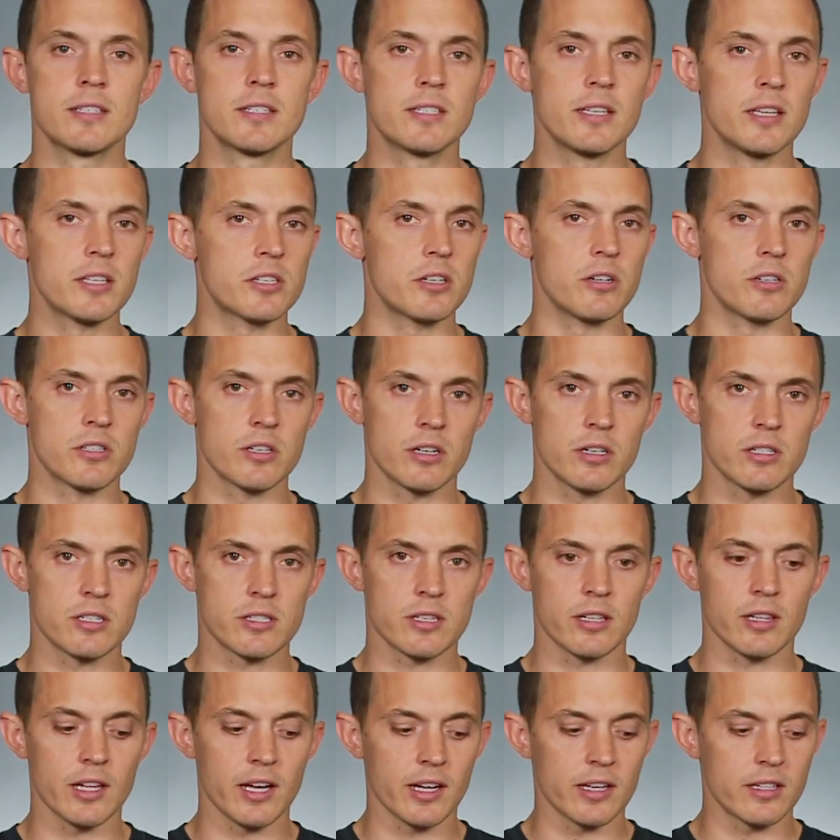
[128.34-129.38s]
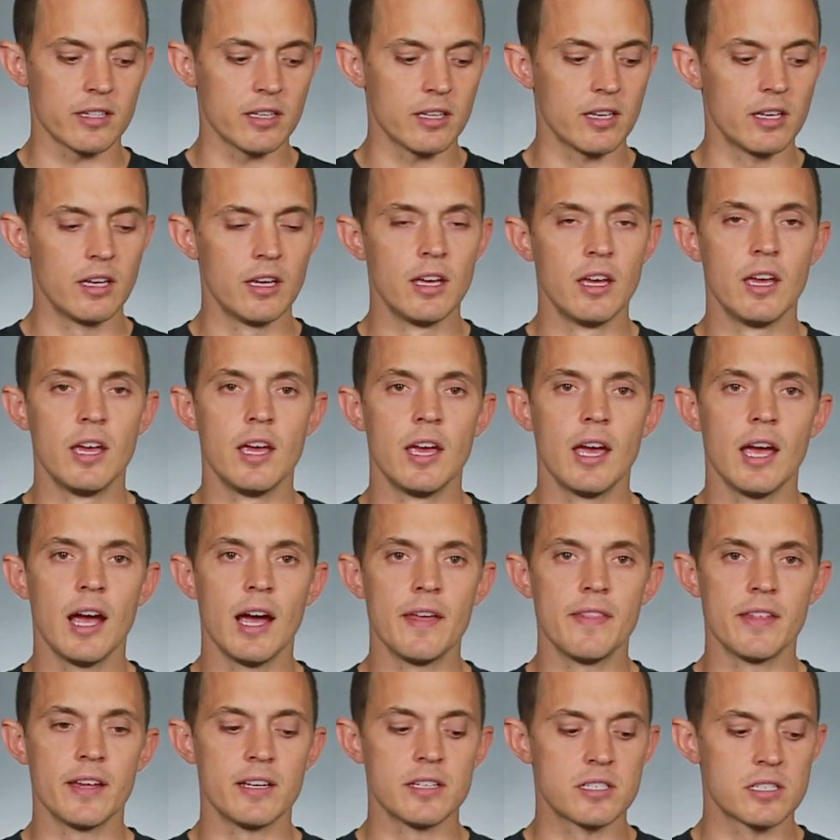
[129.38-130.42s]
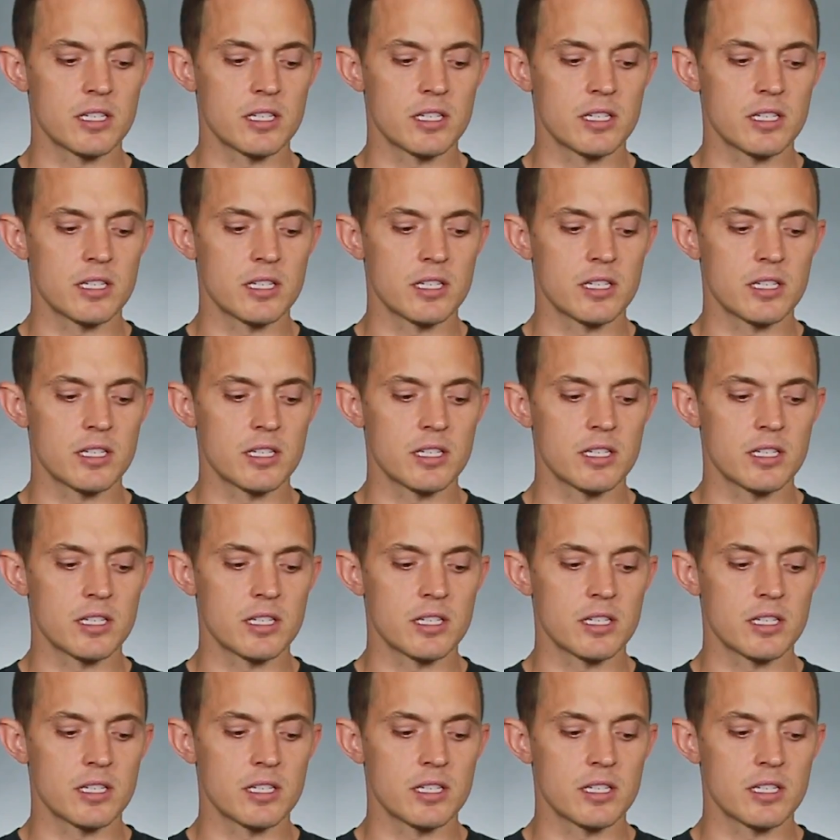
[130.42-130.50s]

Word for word: scissors are selected, and then